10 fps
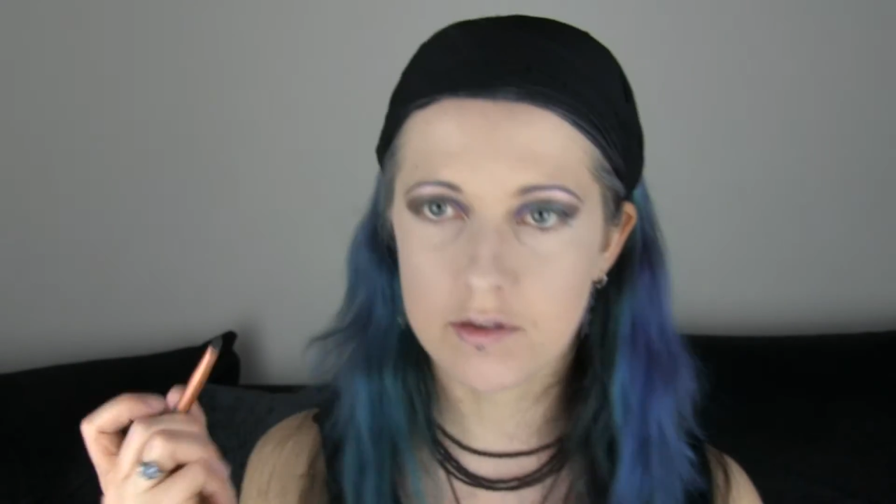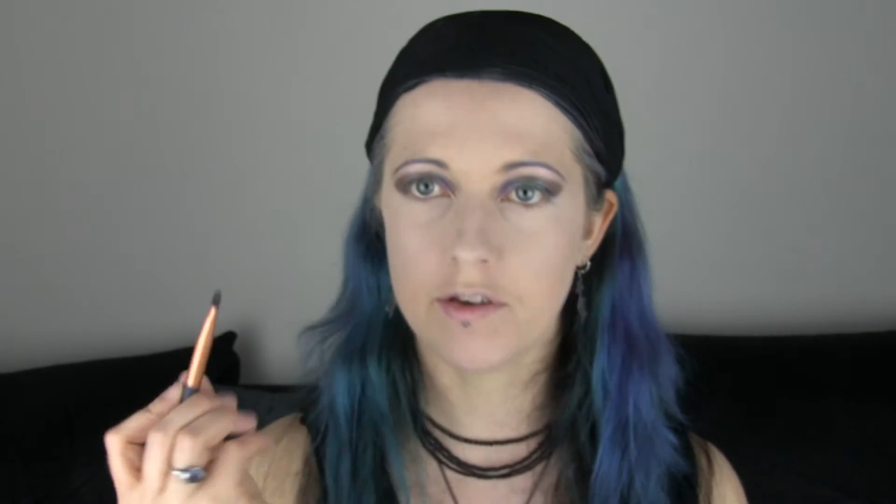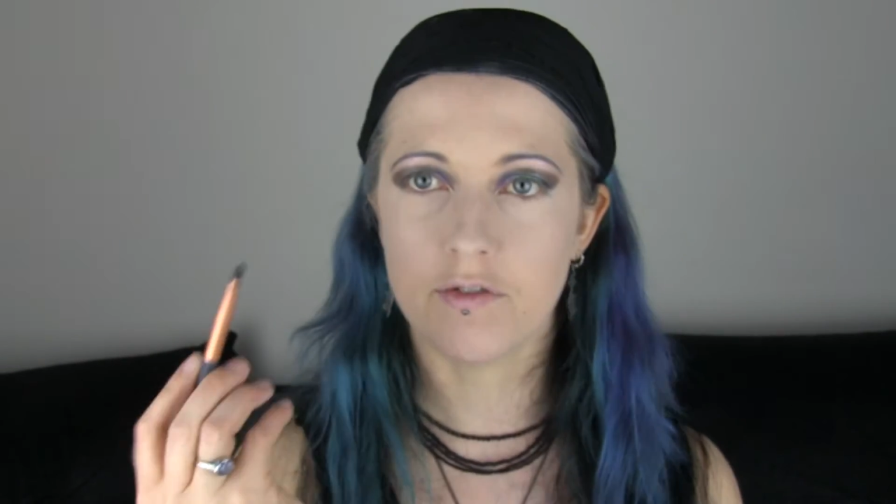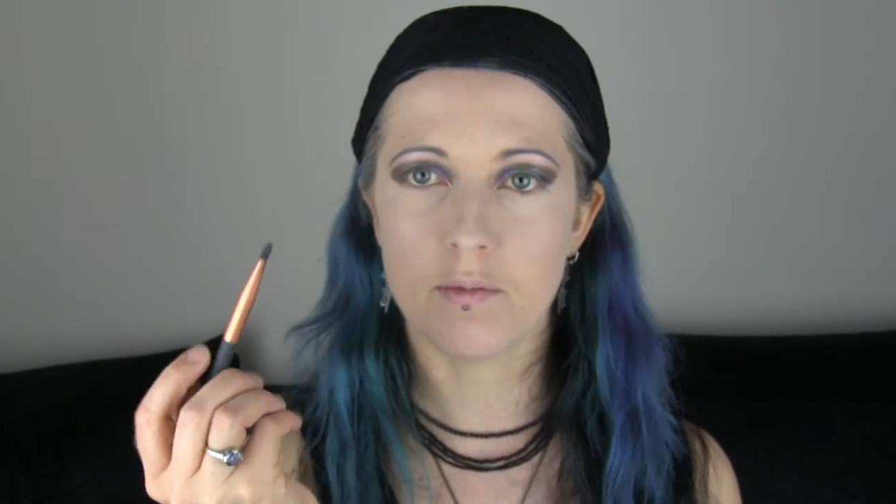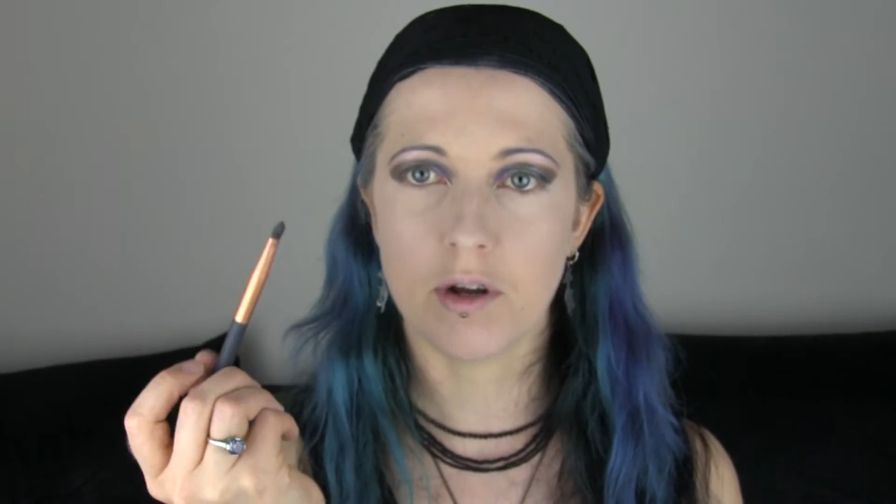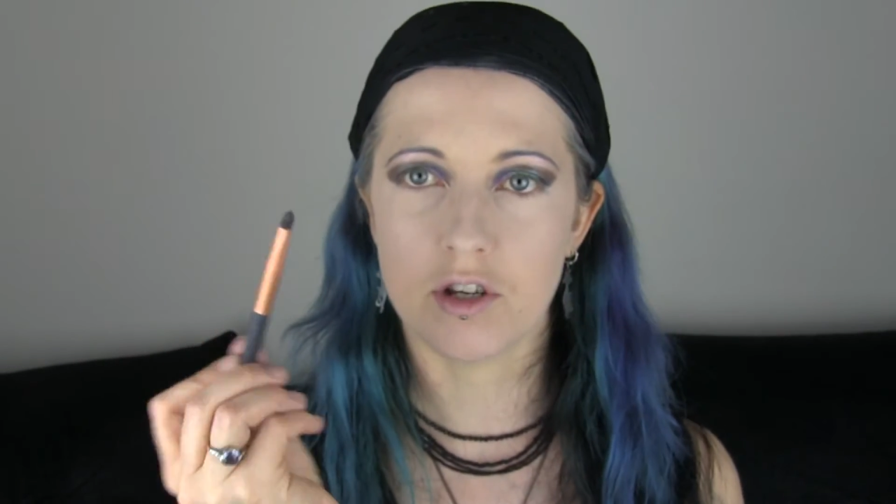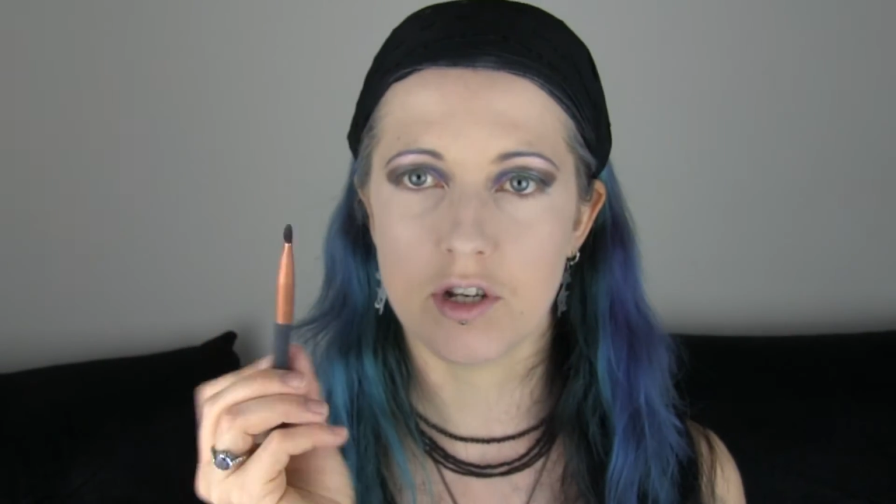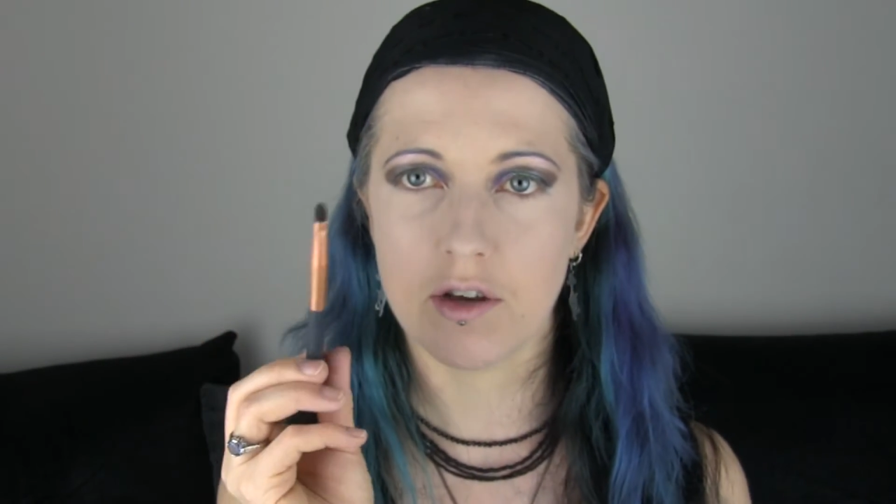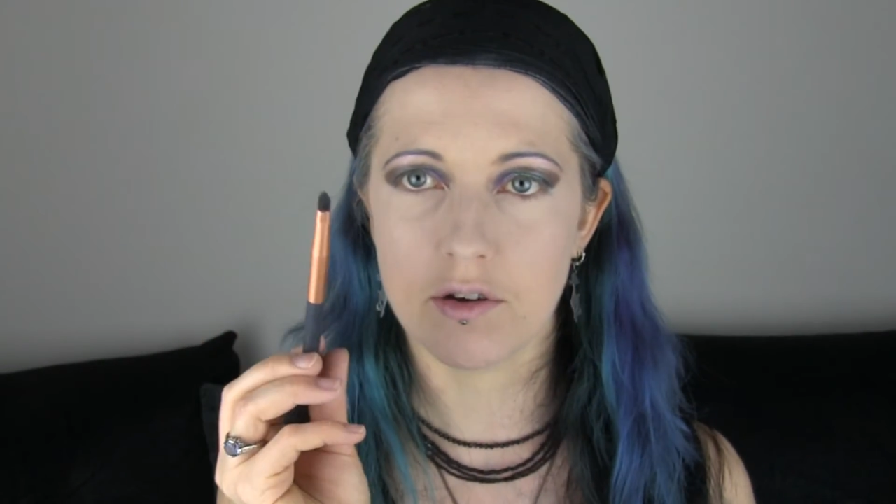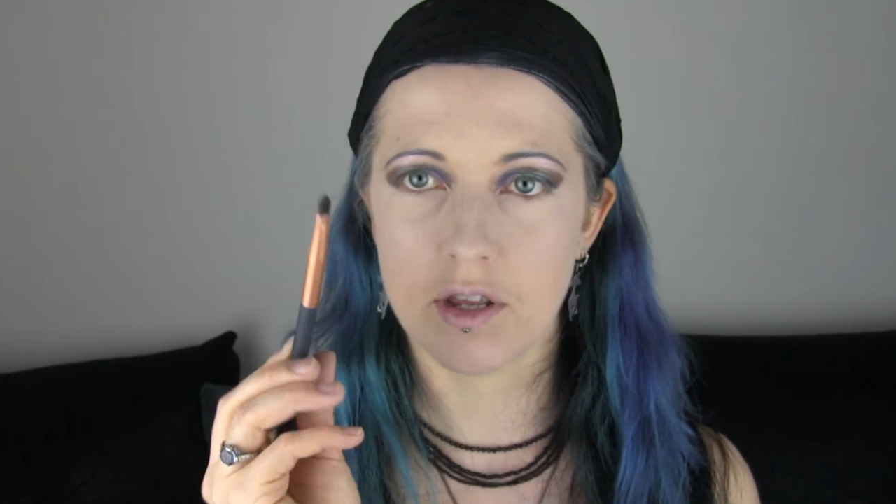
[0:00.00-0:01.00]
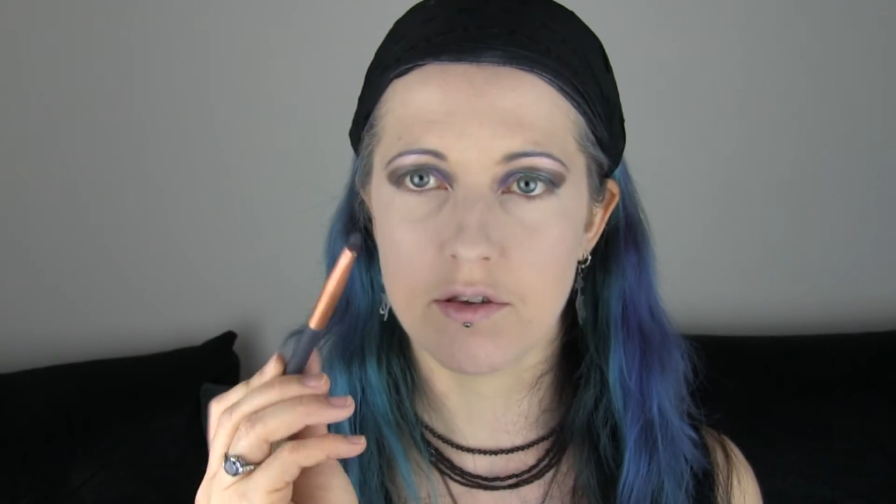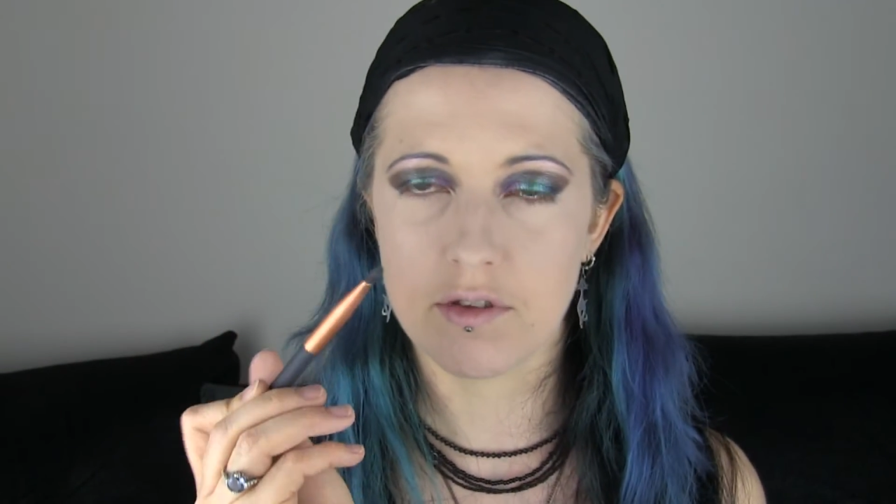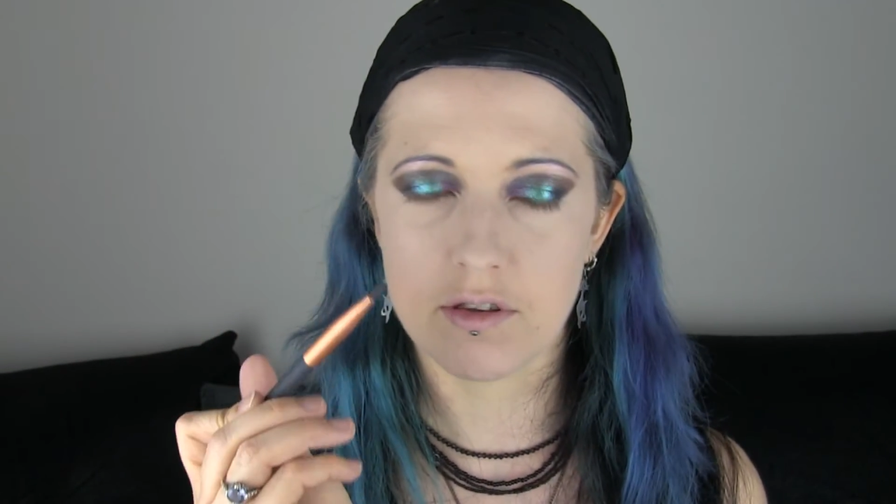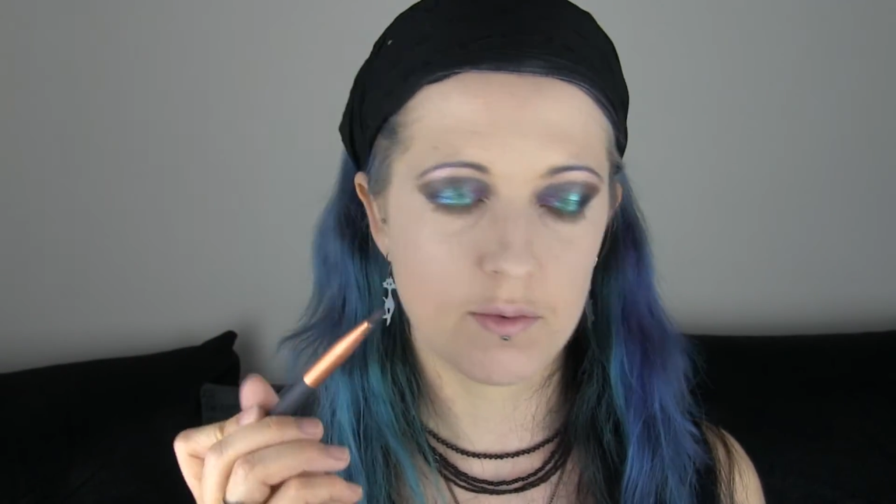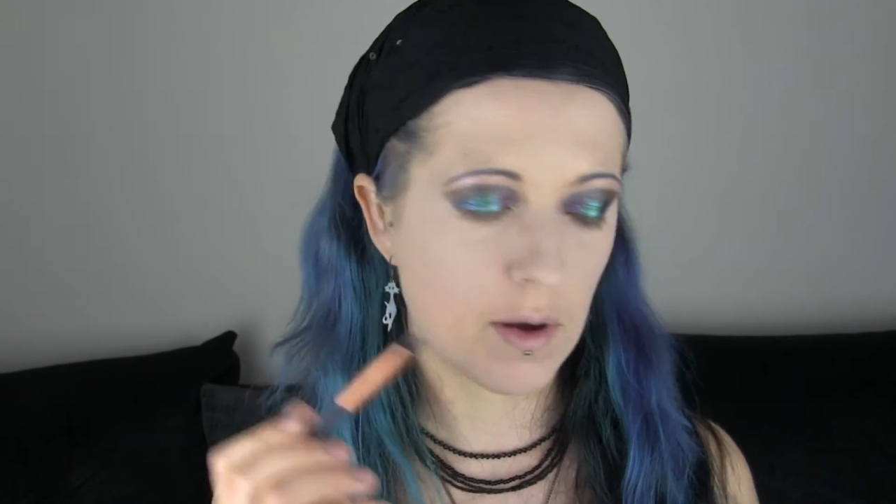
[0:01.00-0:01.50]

a different brush now, I'm going to use this